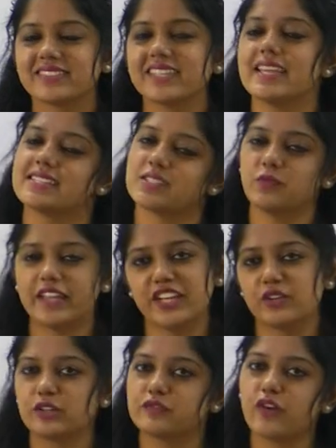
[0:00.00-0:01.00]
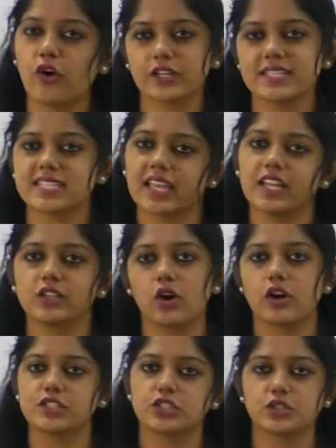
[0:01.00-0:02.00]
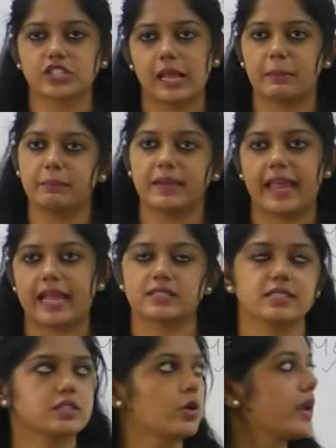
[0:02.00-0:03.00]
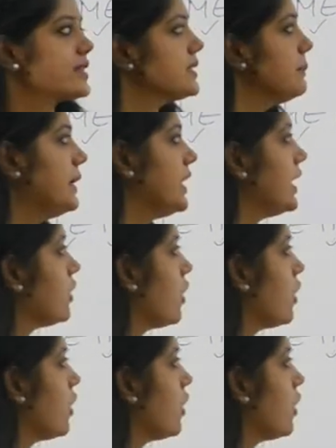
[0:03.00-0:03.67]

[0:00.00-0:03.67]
Yes, very good. 42nd Constitution Amendment Act is known as the mini